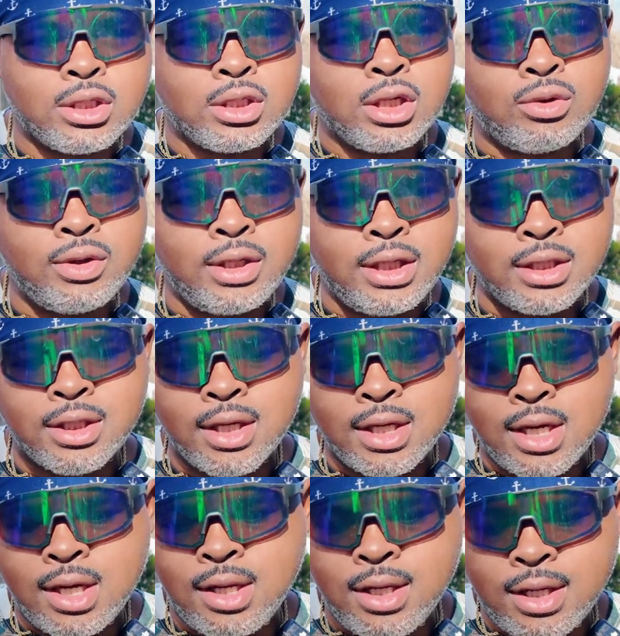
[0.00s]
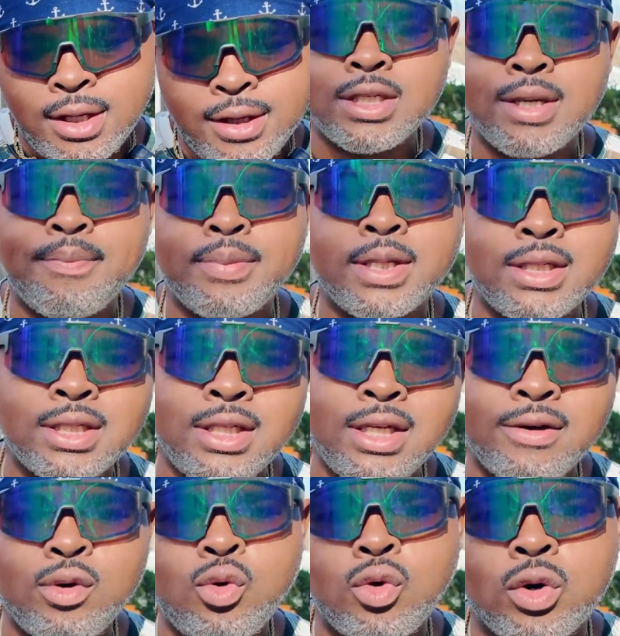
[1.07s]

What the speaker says: subtleness and the simplicity of